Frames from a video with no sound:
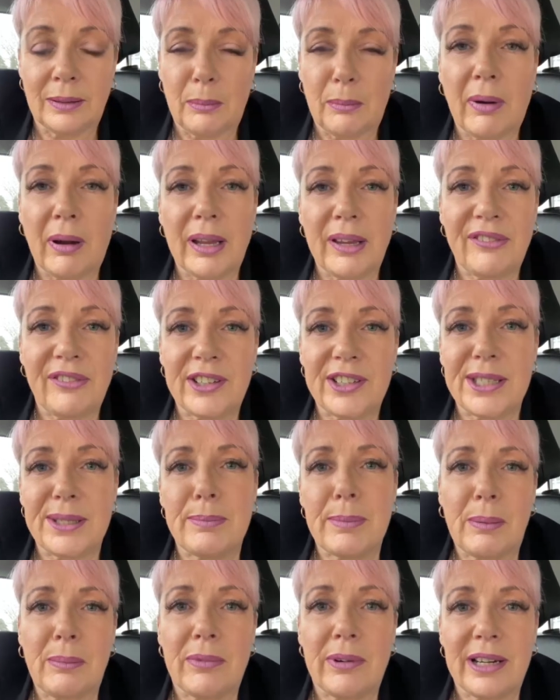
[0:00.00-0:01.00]
My first
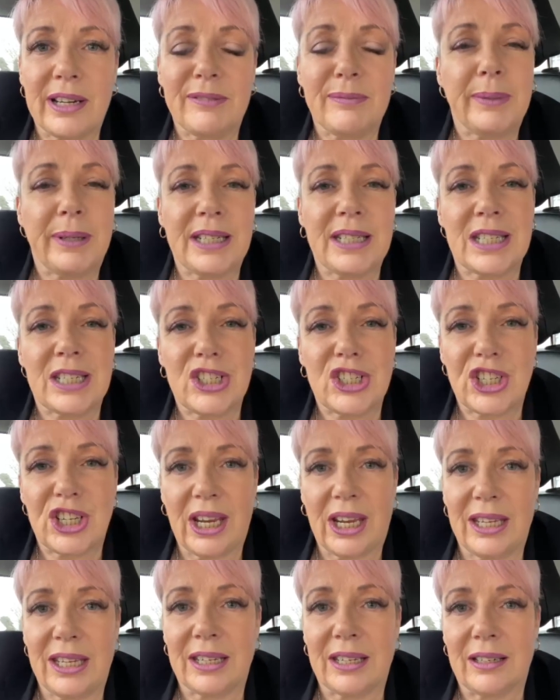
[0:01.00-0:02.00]
memory of meeting
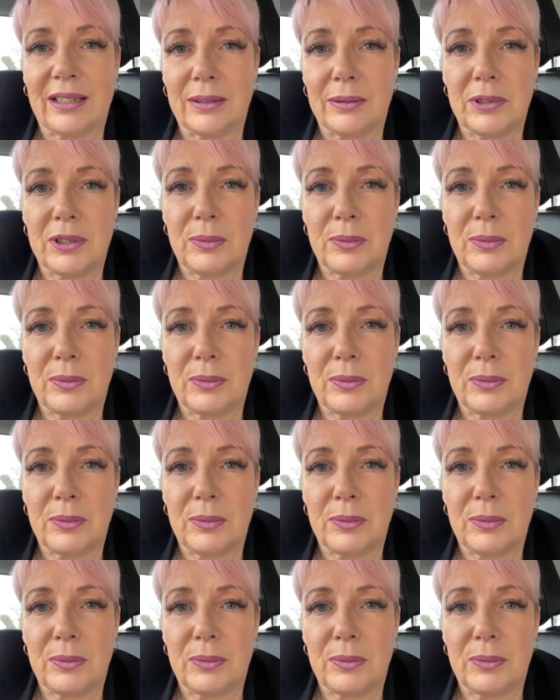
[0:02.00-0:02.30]
Shanika